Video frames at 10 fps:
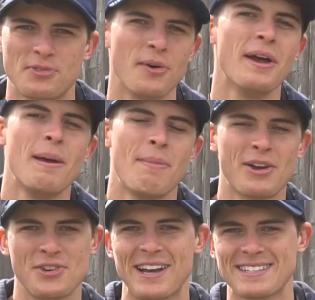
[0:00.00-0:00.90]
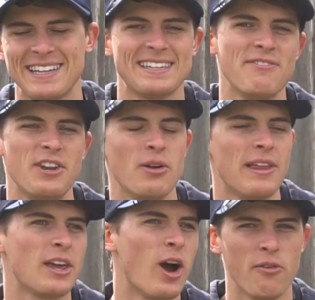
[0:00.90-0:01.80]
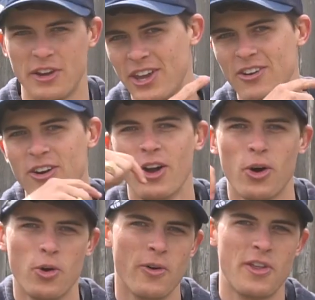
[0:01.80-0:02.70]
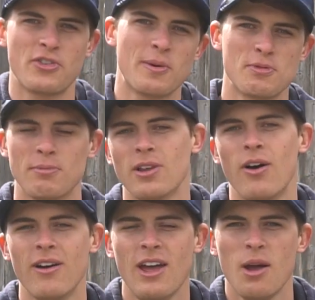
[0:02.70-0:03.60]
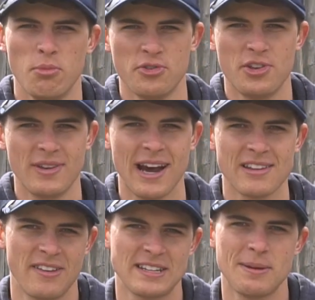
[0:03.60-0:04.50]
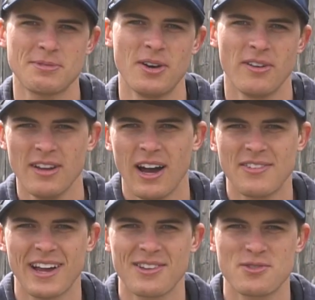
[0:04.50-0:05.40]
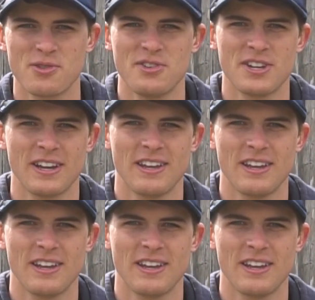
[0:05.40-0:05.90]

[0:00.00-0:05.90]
So make sure you guys click that video link over here or in the description below, and we'll see you guys in the next episode of Tyler's Reel Fishing.